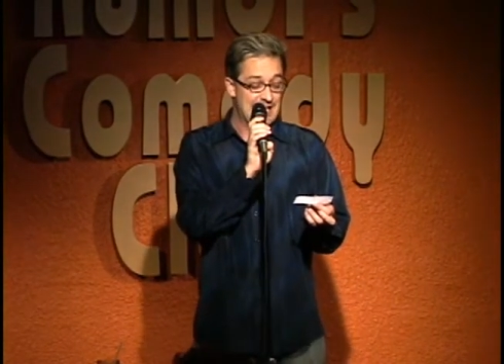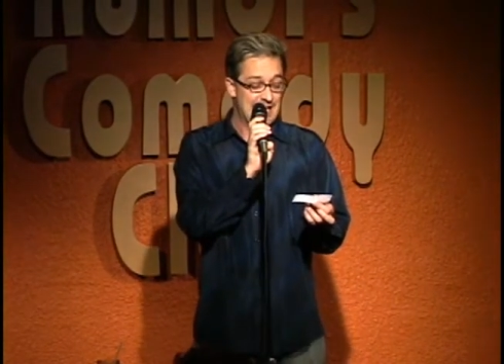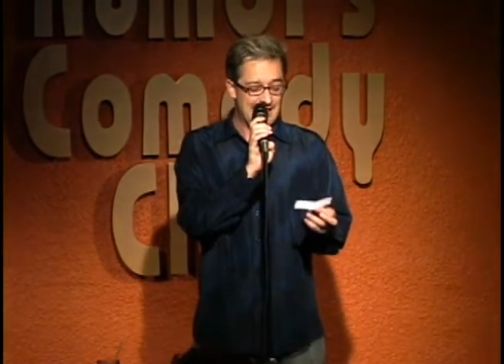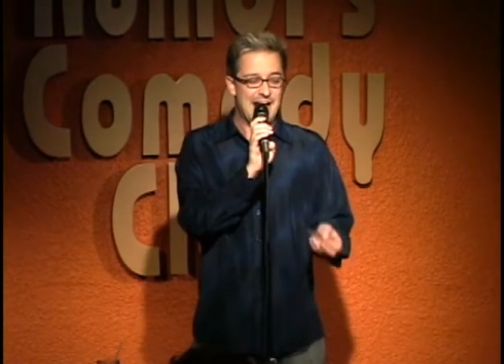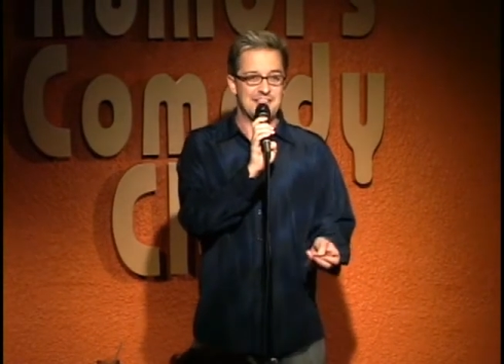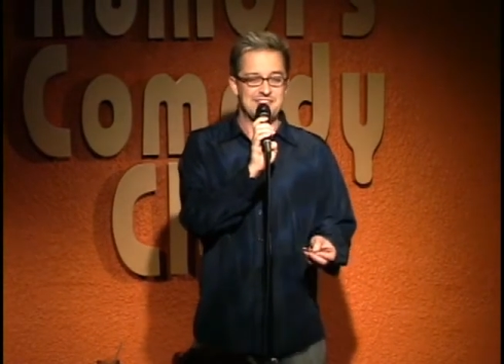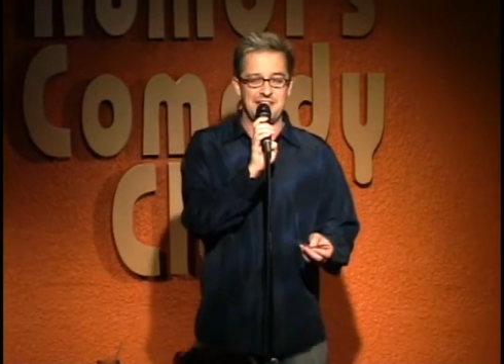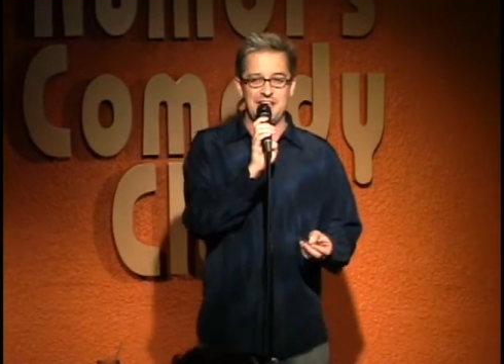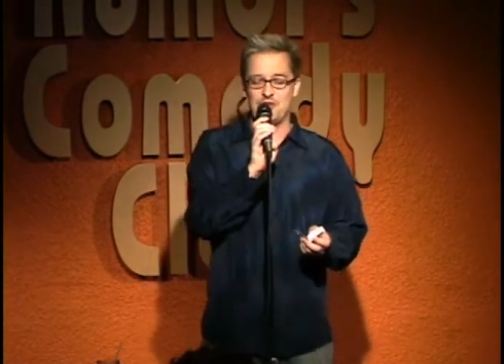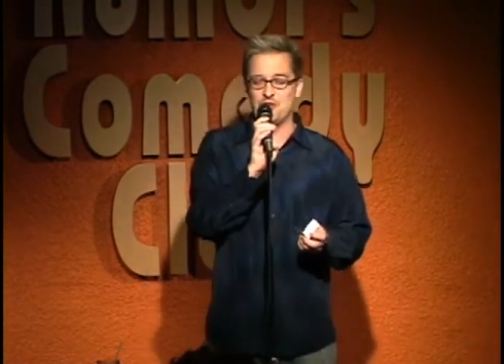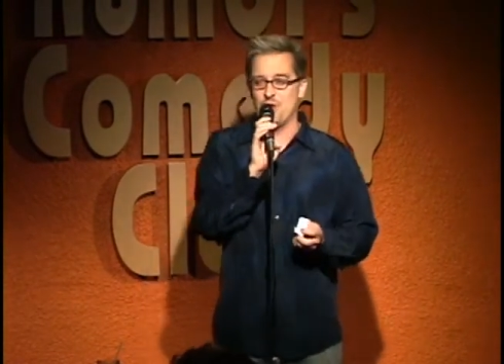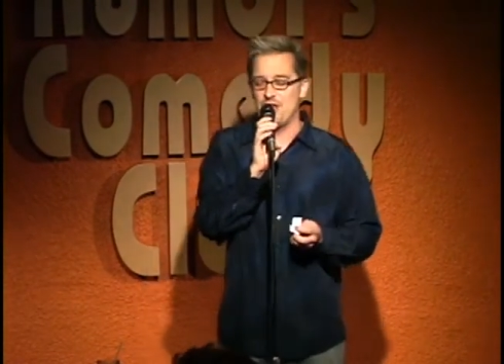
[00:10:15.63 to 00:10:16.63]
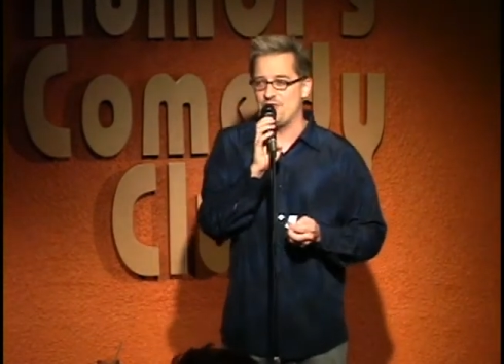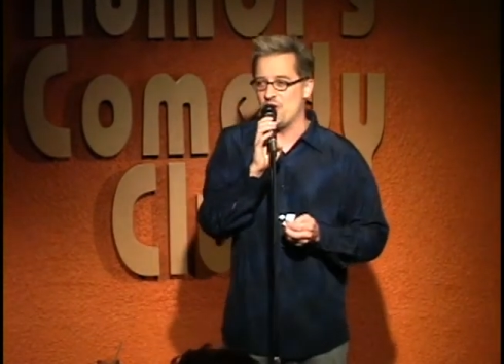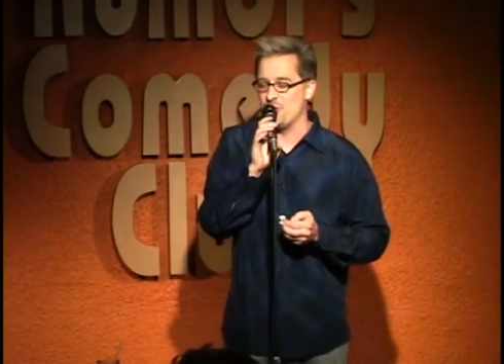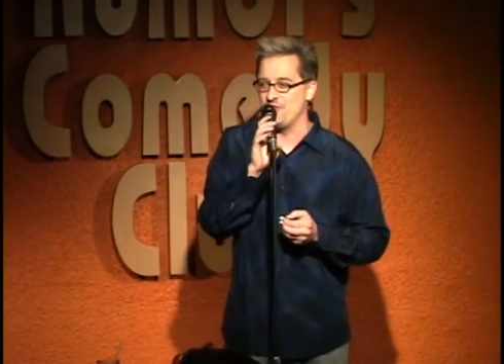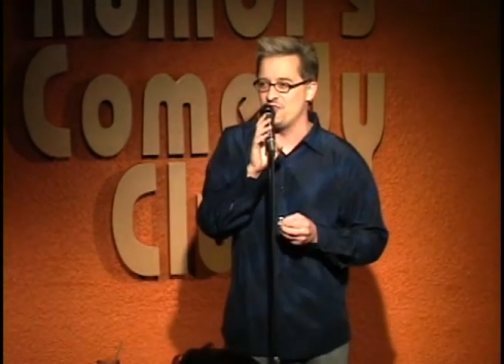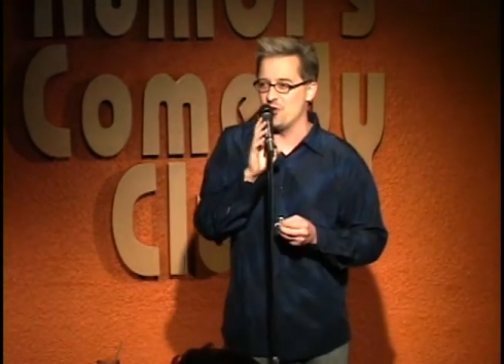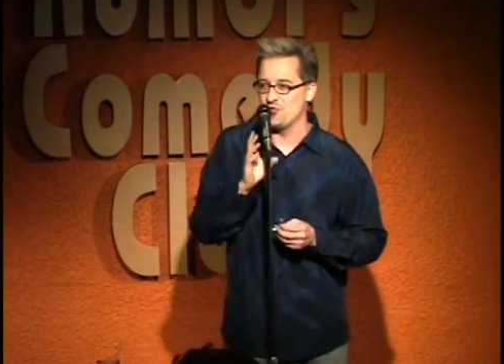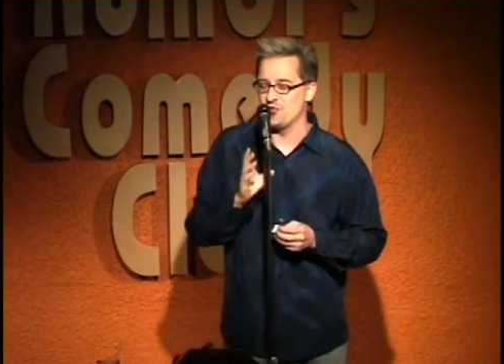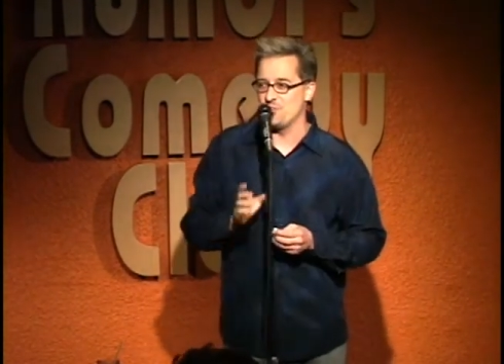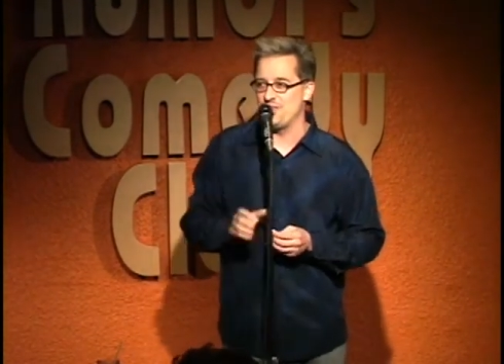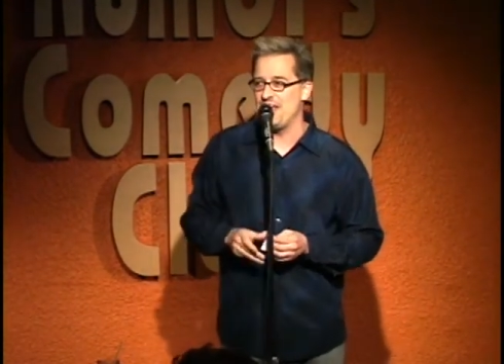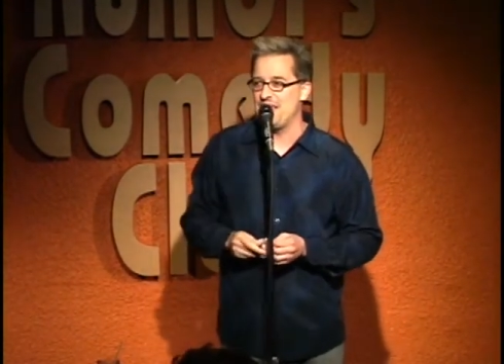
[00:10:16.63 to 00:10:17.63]
And lastly, a good wife always knows
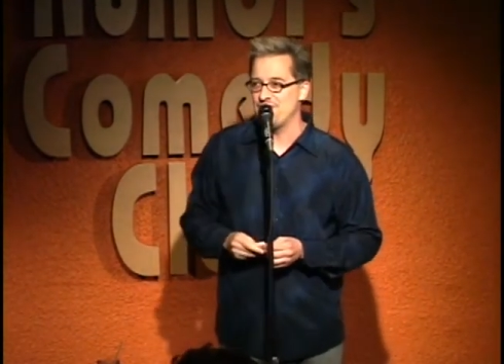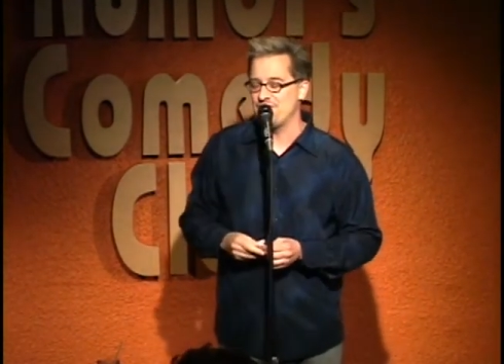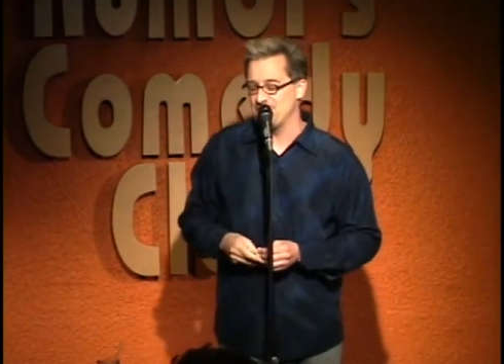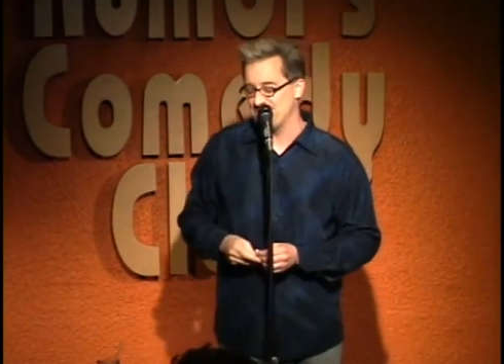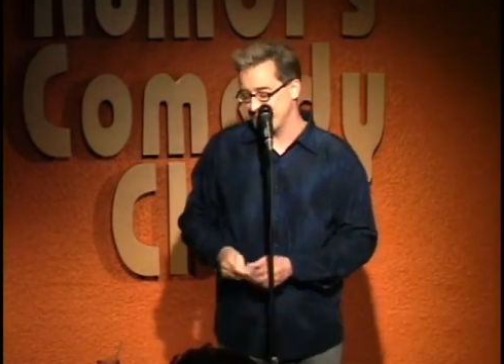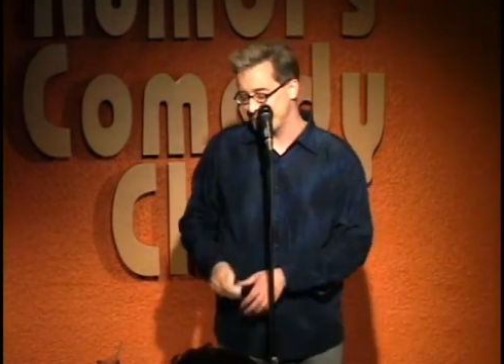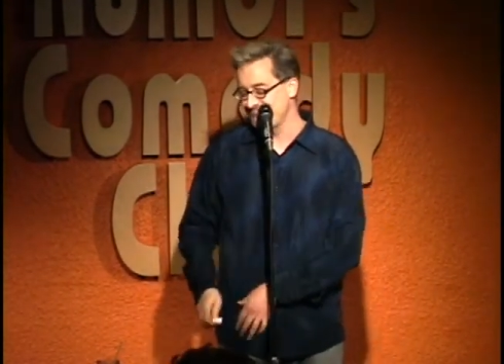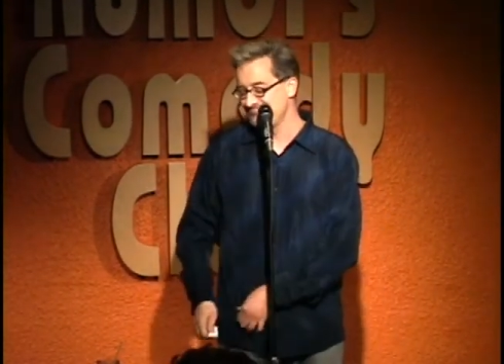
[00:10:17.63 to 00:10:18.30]
her place.